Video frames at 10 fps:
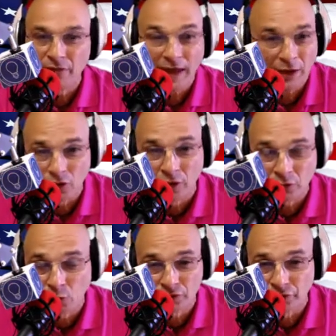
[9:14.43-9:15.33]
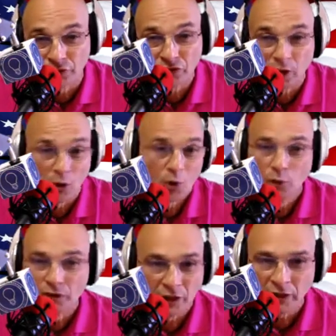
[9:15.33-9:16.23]
They are, of course, going to say,
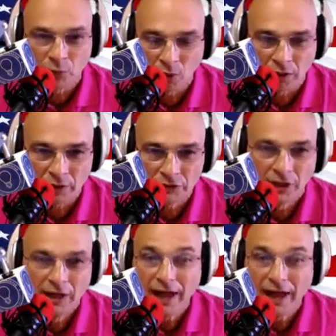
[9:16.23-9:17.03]
we think it works.